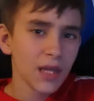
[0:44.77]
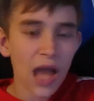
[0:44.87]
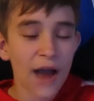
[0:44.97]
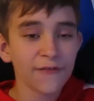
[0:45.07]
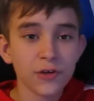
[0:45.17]

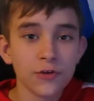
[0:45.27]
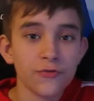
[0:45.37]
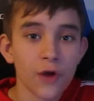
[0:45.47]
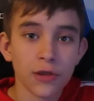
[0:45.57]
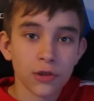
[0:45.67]
after
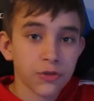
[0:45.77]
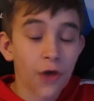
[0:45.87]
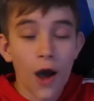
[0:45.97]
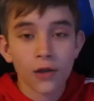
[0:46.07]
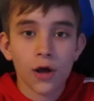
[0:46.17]
you've
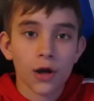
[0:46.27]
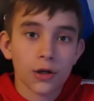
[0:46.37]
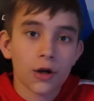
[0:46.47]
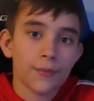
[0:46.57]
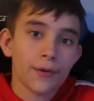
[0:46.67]
thought long and
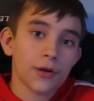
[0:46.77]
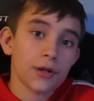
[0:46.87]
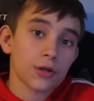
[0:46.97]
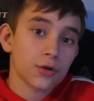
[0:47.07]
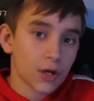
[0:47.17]
hard about
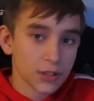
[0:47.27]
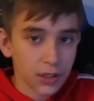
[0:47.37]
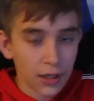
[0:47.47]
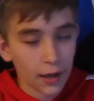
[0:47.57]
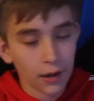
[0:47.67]
getting a
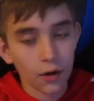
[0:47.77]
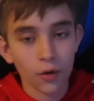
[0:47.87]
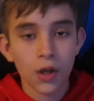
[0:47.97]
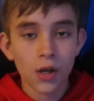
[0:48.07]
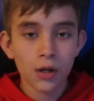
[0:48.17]
Crested Gecko,
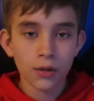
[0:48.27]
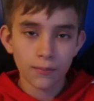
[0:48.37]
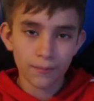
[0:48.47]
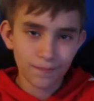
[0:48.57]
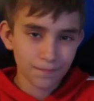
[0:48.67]

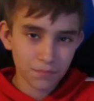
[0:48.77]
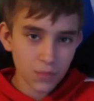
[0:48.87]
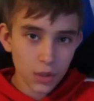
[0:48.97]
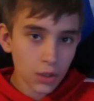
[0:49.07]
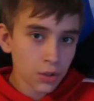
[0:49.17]

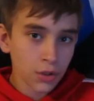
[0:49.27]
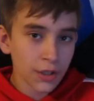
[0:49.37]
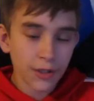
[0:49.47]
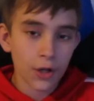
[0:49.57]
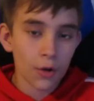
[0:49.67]
you
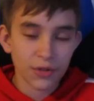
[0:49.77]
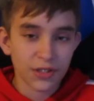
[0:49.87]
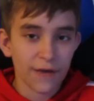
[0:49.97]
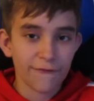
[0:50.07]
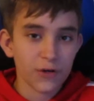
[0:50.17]
need to know what to
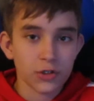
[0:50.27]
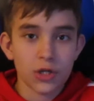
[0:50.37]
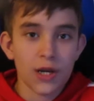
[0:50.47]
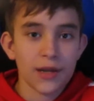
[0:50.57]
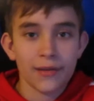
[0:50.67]
get first,
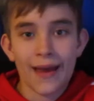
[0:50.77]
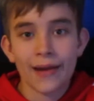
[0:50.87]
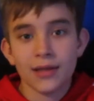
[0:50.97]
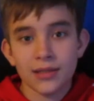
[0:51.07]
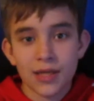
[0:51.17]
right? And
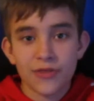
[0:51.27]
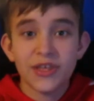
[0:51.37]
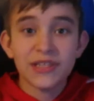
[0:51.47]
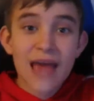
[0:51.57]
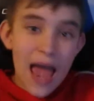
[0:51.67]
that is
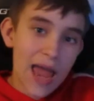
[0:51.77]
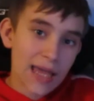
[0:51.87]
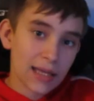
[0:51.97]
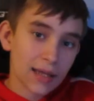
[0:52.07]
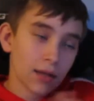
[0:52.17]
the
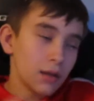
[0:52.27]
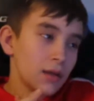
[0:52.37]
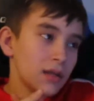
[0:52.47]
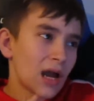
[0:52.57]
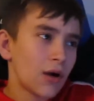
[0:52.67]
tank.
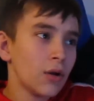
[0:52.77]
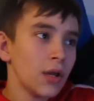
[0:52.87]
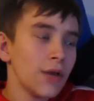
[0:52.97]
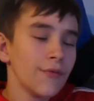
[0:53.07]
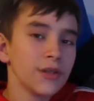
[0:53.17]
Now,
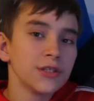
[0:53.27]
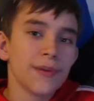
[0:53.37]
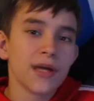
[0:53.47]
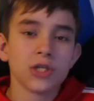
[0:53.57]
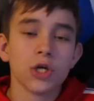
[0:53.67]
it really
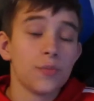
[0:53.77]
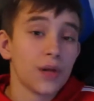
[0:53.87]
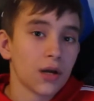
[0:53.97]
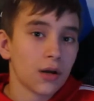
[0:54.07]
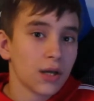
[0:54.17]
depends. Are you
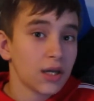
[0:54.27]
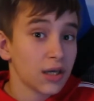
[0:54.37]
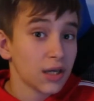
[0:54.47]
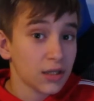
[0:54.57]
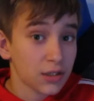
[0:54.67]
planning on
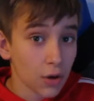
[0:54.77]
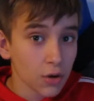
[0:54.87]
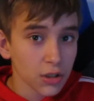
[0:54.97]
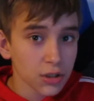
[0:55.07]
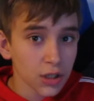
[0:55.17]
getting an adult
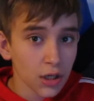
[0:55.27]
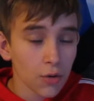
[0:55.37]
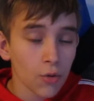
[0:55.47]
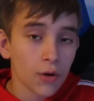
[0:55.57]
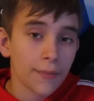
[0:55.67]
Crested
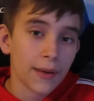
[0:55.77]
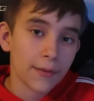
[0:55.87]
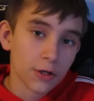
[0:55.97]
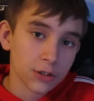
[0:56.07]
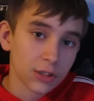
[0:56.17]
Gecko or a baby
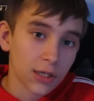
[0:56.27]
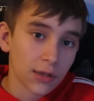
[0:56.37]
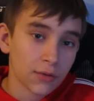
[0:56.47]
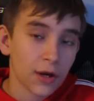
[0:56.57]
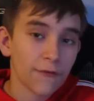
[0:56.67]
Crested
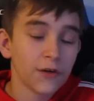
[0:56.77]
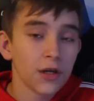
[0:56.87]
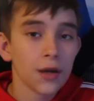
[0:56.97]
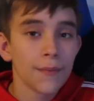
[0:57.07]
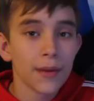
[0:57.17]
Gecko? Now, if you're
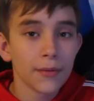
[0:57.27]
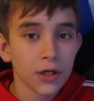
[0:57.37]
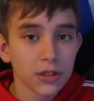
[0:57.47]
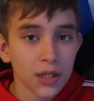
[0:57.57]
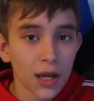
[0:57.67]
getting a baby
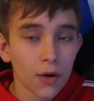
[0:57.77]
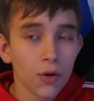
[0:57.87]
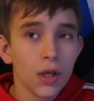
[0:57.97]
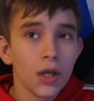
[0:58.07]
Crested Gecko,